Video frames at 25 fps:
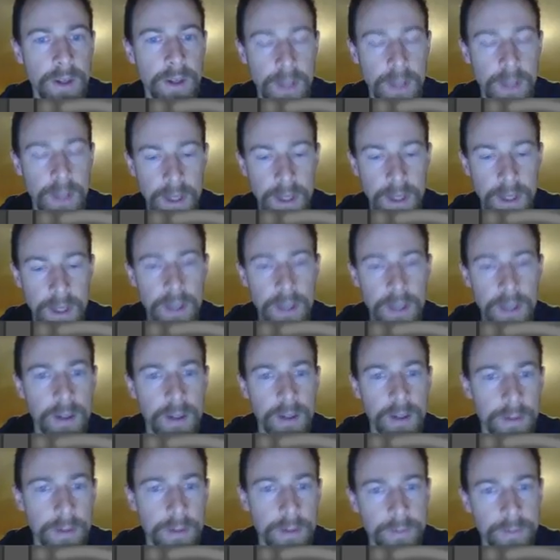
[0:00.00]
here,
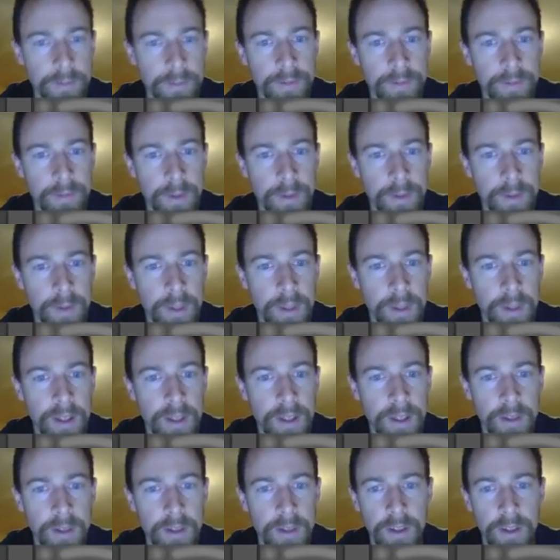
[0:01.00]
make it ever
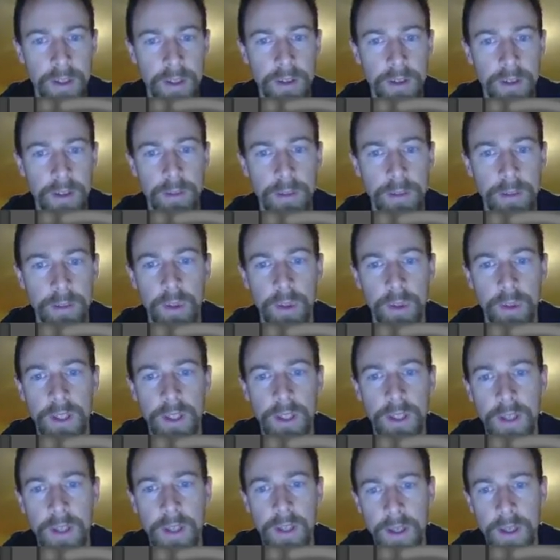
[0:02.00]
so smaller.
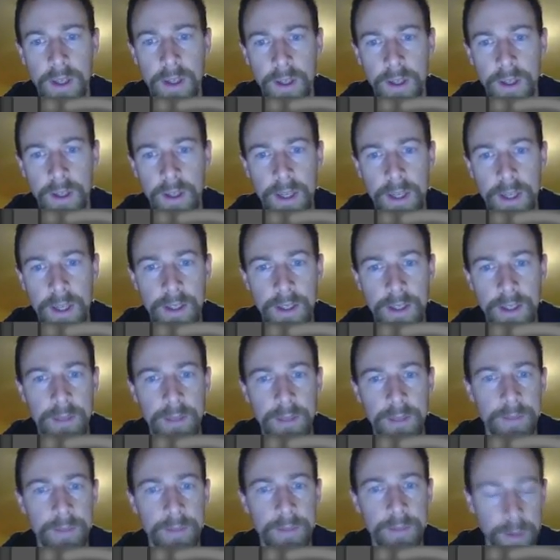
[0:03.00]
And I'm
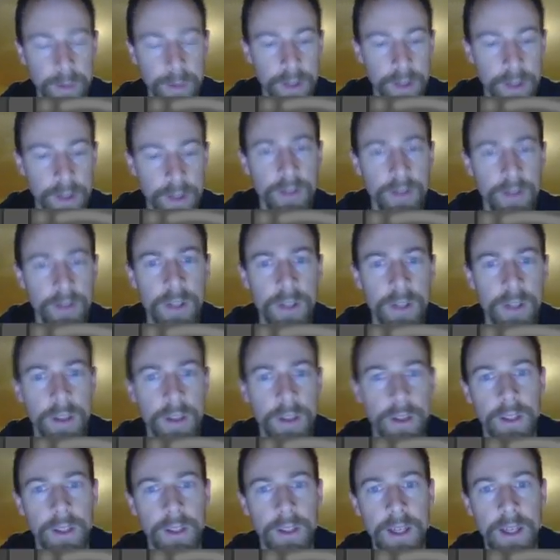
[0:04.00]
going to concentrate on the
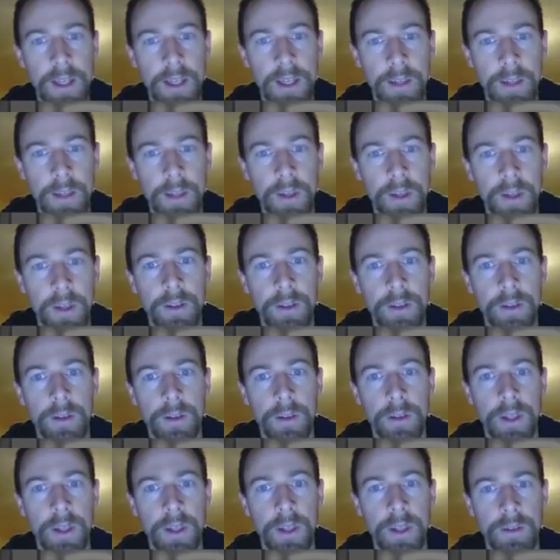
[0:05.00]
lady. I'm going to do something
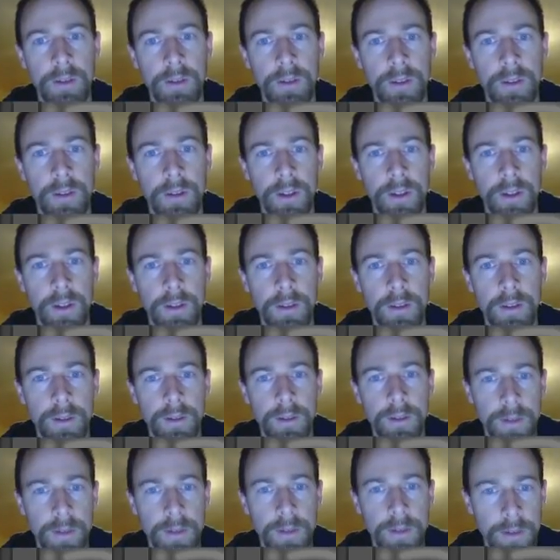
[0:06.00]
interesting
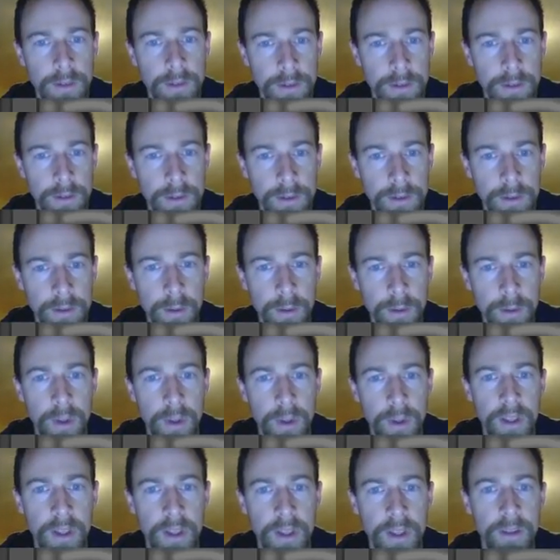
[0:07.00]
with
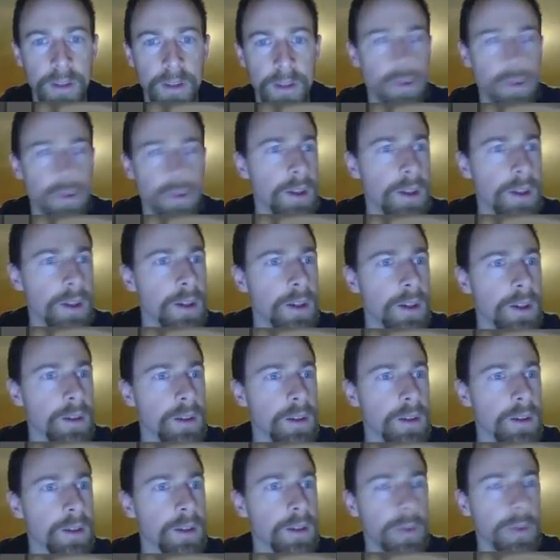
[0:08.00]
this. So
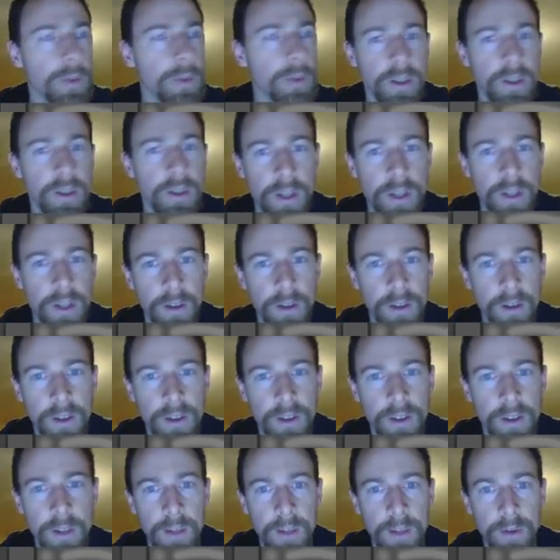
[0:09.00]
I'm going to try to do the
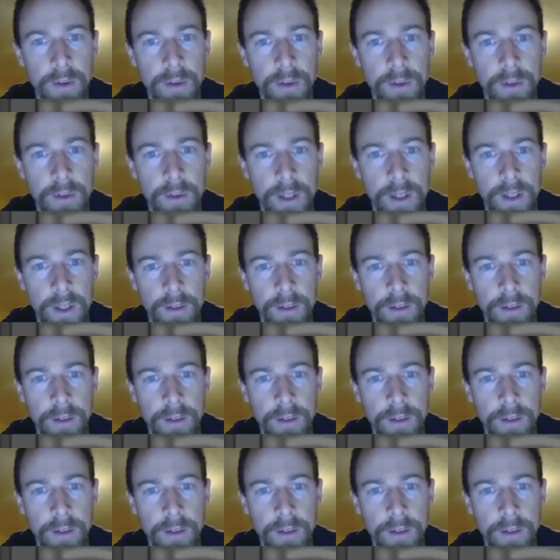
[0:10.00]
same sort of thing,